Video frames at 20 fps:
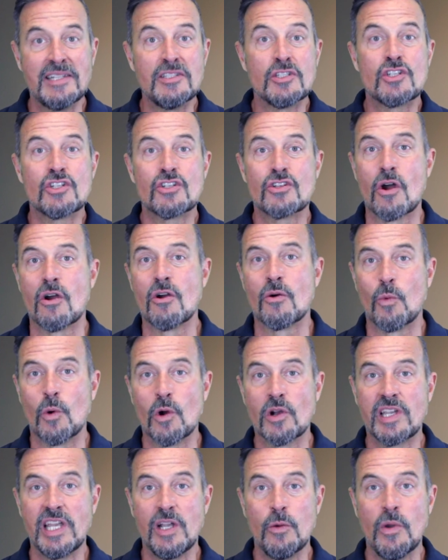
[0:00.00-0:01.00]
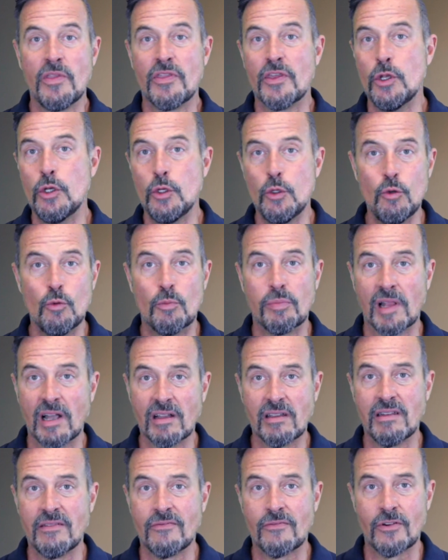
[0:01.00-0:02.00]
and start working with a new
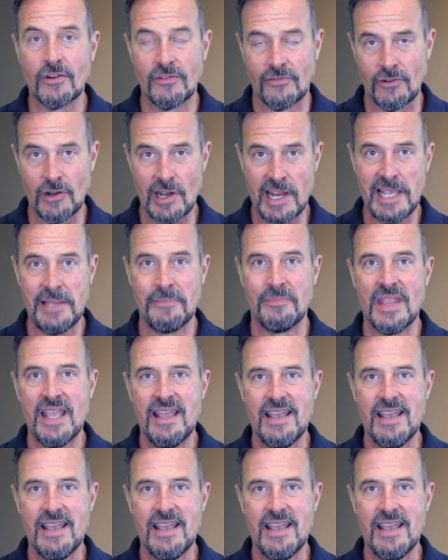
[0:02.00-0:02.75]
plugin for free.